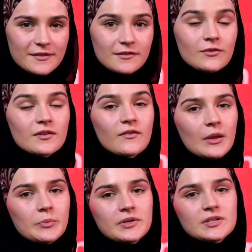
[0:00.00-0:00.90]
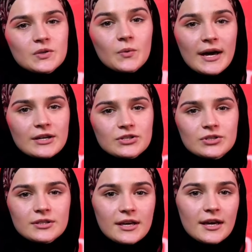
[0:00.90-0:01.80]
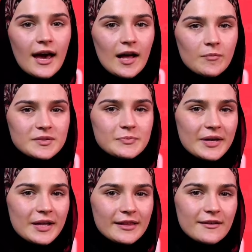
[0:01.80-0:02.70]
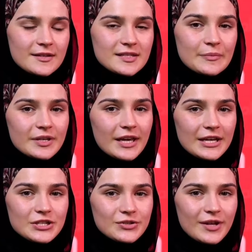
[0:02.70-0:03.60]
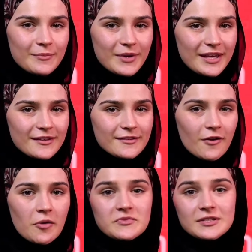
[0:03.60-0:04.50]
the two developers who actually helped build this application and make it come to